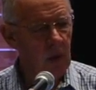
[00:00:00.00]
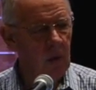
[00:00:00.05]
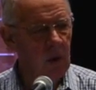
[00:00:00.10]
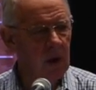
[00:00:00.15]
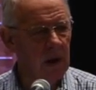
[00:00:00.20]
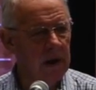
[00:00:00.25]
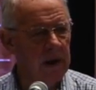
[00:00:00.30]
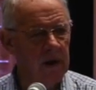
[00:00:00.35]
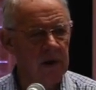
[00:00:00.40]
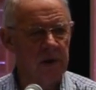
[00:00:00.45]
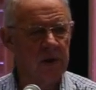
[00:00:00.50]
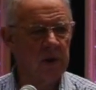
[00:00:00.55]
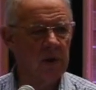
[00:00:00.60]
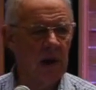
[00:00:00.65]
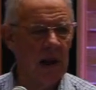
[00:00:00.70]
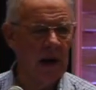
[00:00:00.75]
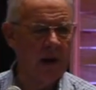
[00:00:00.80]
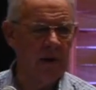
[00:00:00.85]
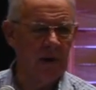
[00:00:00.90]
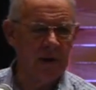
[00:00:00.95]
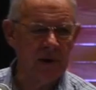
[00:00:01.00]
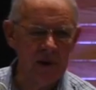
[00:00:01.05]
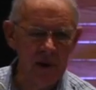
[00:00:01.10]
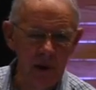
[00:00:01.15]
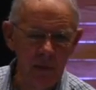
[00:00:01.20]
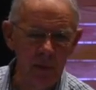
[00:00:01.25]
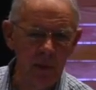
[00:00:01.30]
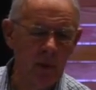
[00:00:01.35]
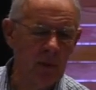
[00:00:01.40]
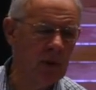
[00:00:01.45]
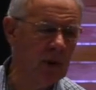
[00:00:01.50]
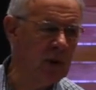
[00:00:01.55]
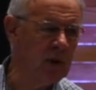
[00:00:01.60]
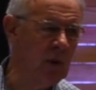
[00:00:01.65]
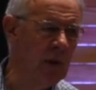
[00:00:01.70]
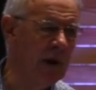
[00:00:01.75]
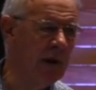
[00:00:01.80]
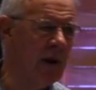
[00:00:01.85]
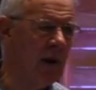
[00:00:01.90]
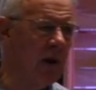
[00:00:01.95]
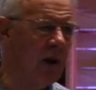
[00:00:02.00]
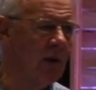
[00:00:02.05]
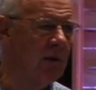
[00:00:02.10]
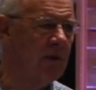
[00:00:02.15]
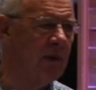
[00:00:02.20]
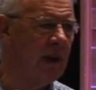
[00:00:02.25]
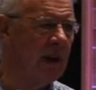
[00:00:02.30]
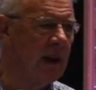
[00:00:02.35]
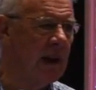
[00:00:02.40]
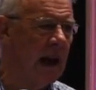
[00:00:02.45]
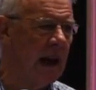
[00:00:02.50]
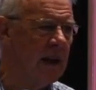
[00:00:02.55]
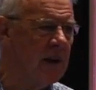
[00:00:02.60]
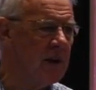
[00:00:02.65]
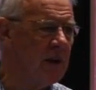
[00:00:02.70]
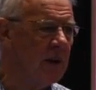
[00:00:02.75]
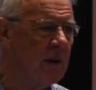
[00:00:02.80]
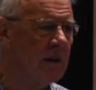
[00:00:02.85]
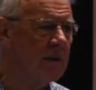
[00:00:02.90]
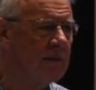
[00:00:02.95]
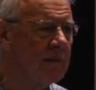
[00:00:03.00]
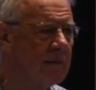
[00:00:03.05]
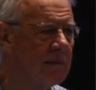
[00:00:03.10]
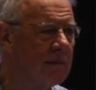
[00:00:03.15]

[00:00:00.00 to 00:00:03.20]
Well, in Australia, it's simple because we're a convict nation.